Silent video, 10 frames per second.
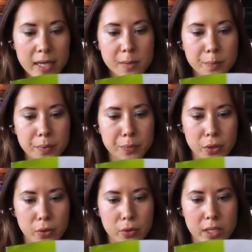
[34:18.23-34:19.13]
pea
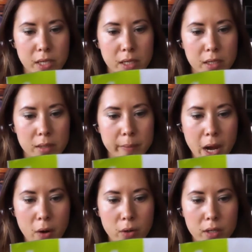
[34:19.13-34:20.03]
protein
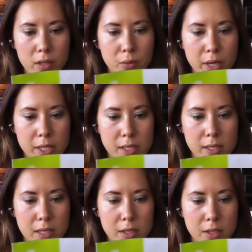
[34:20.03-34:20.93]
powder as
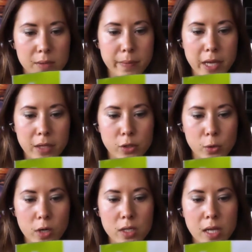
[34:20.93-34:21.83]
its main
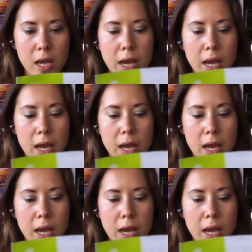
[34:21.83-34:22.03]
source,